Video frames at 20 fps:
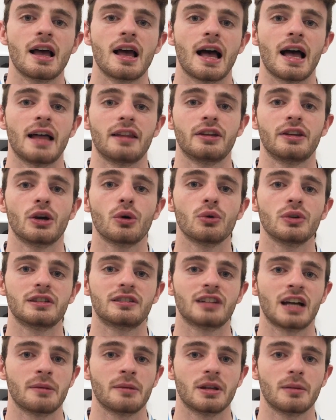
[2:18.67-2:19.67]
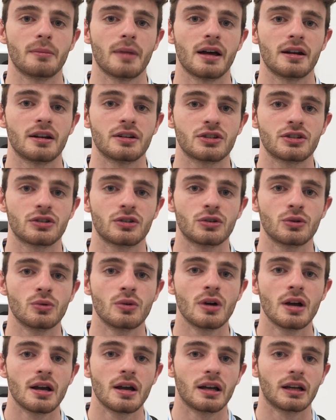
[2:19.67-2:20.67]
and the only time they managed to
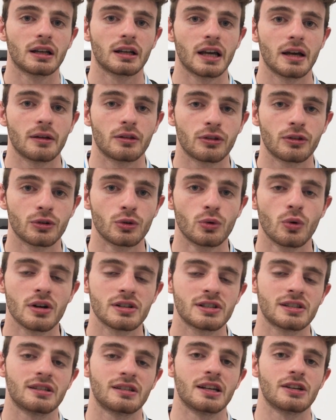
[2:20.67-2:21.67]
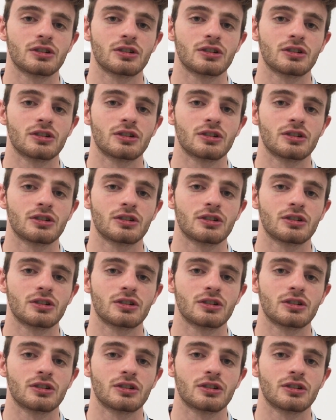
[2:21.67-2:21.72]
get through us, they